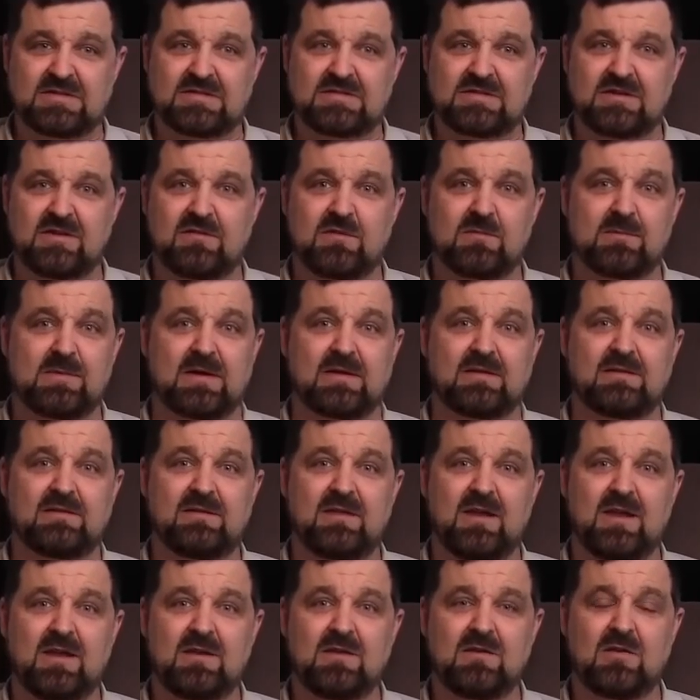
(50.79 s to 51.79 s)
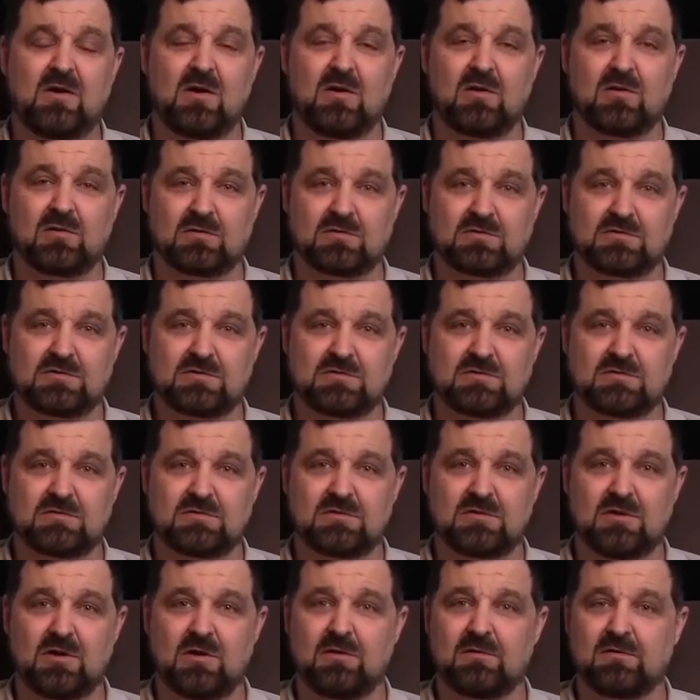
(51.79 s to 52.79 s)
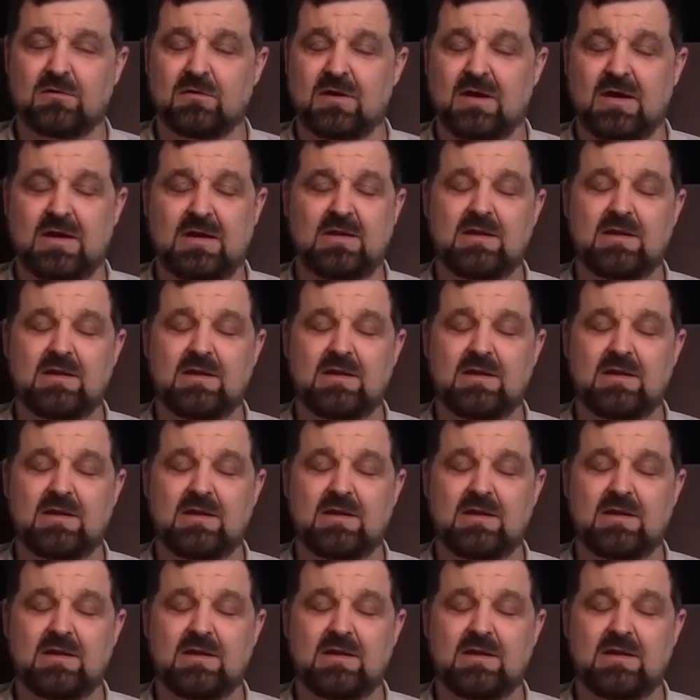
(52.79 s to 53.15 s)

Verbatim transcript: I saved about $10 over